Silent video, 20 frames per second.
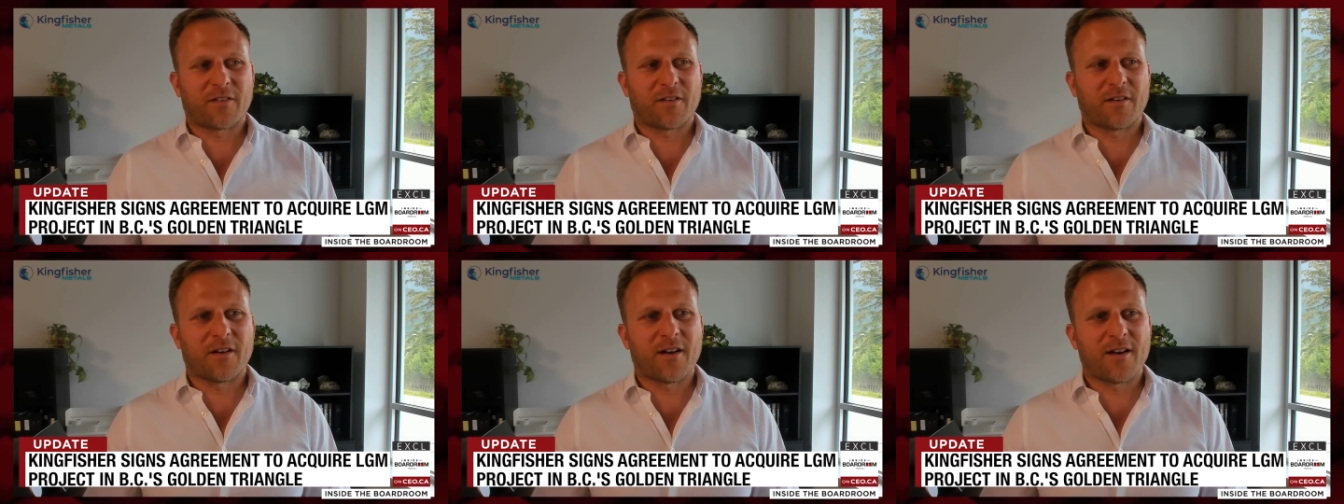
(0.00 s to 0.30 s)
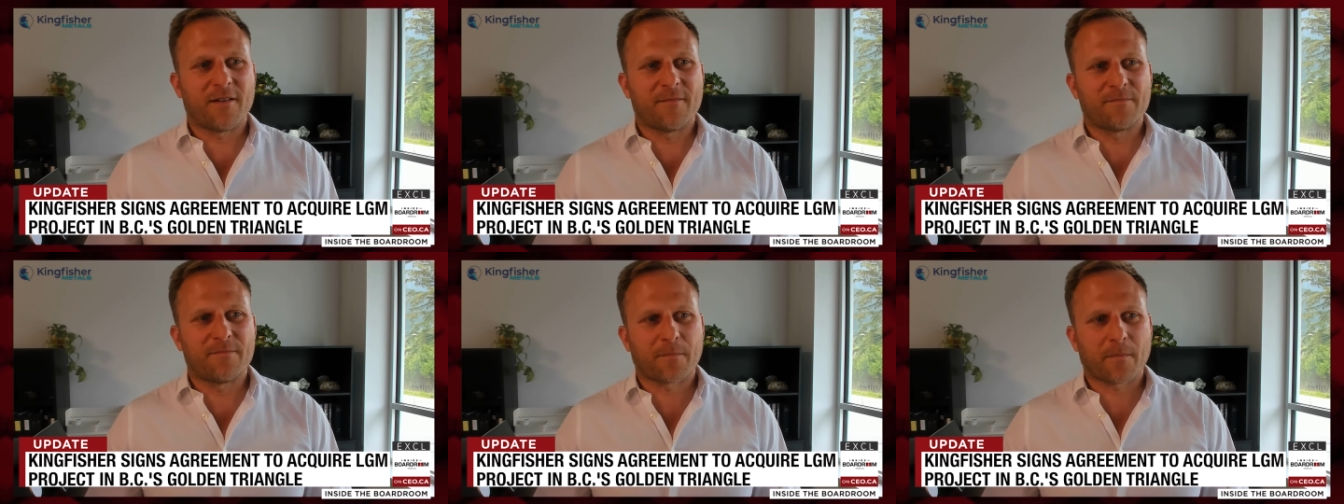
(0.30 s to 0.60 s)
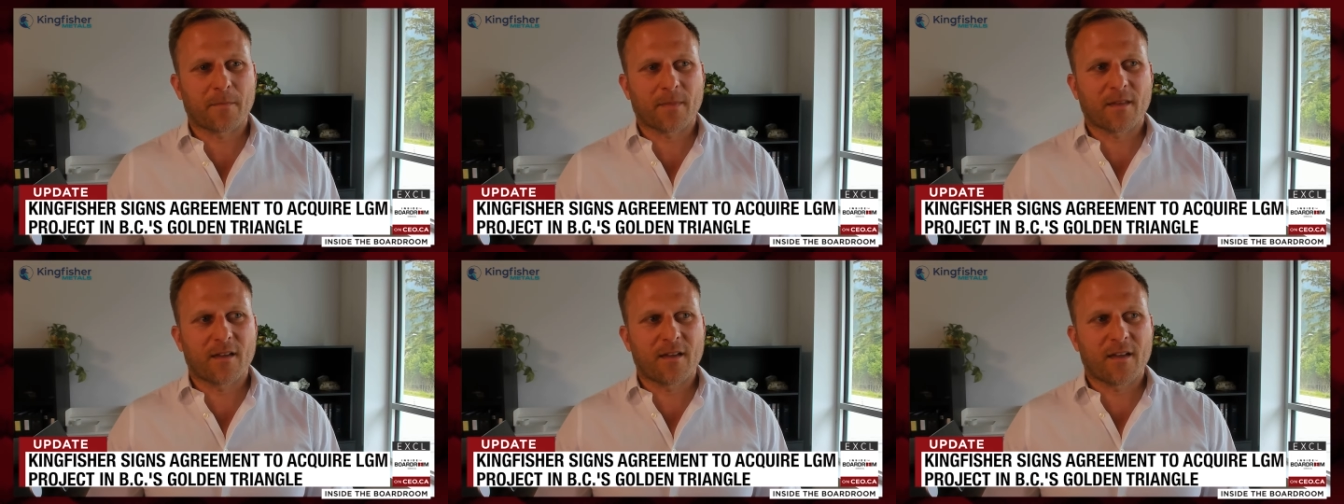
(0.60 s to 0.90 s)
um,
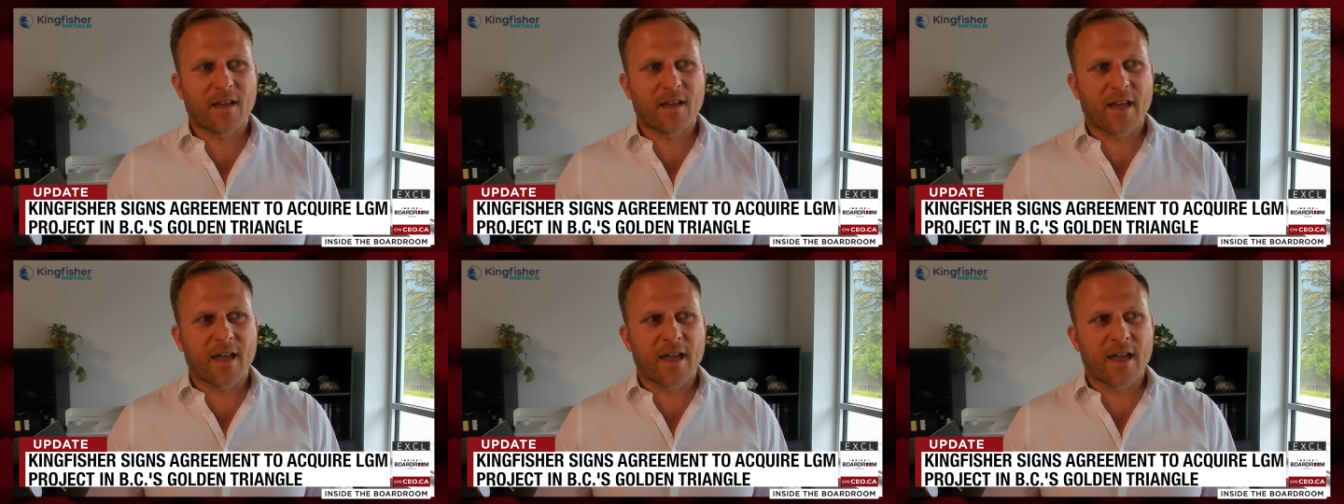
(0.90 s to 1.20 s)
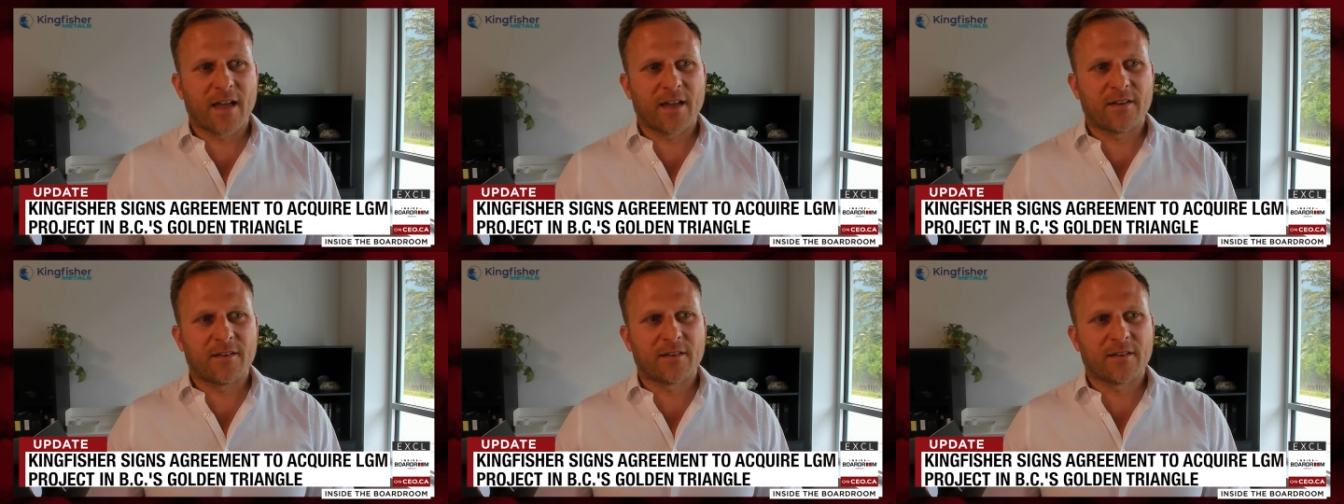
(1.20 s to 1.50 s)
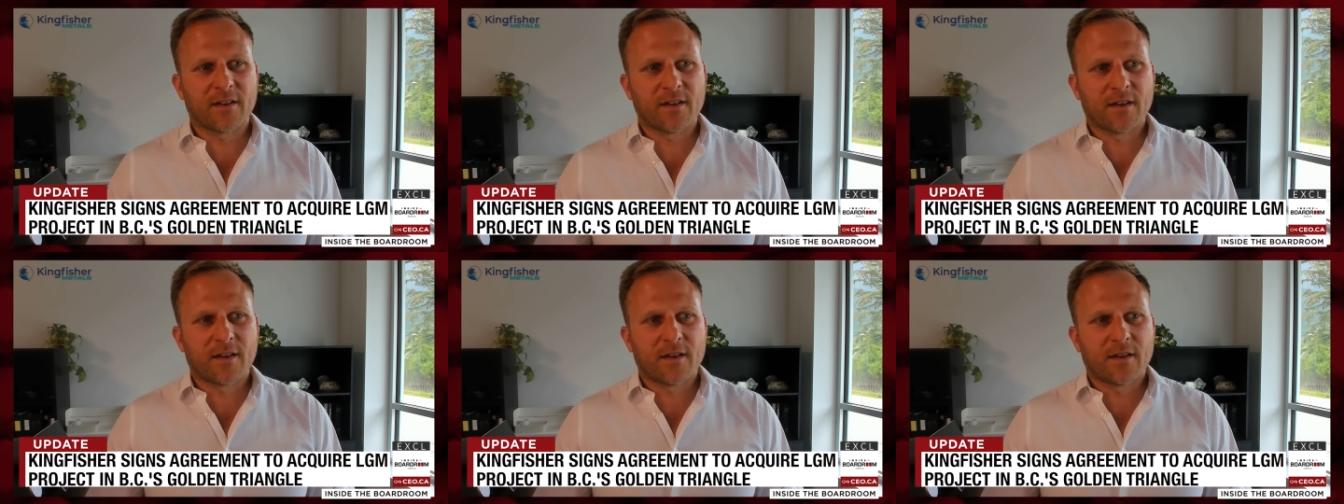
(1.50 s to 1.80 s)
and
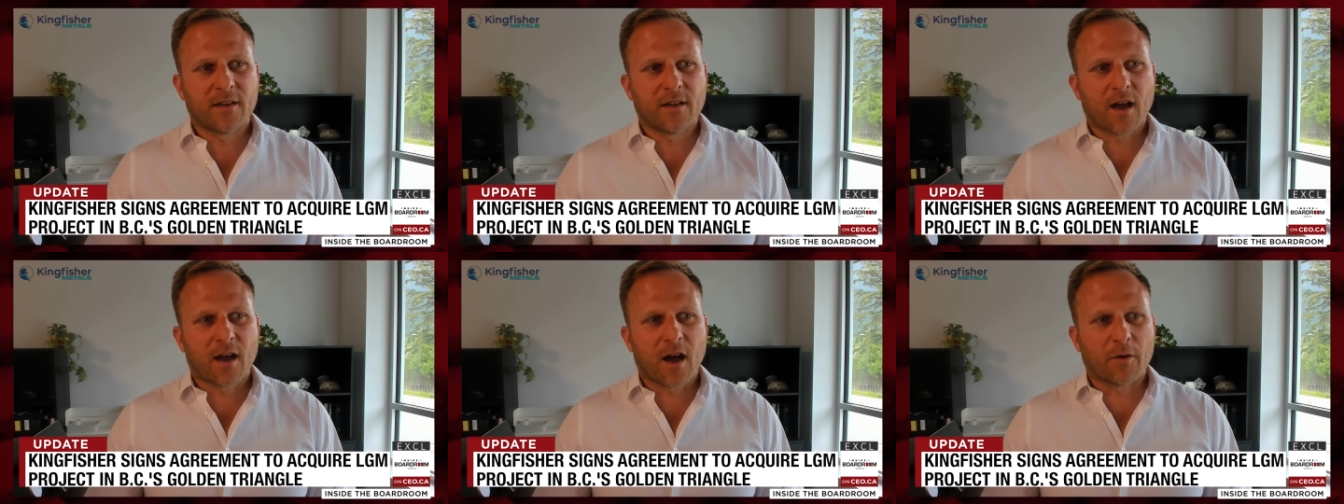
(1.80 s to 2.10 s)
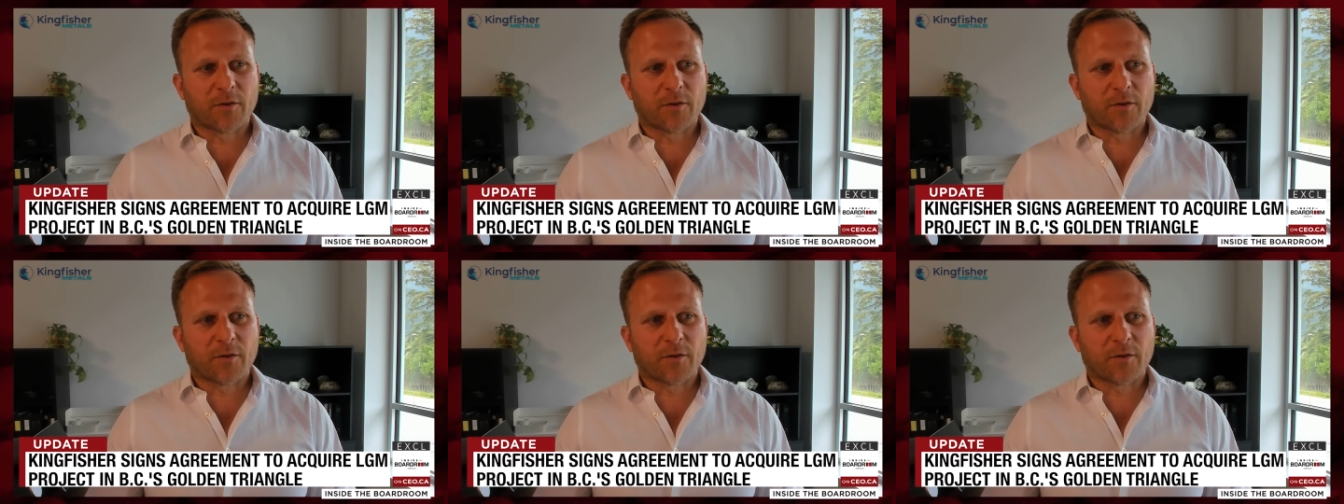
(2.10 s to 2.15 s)
I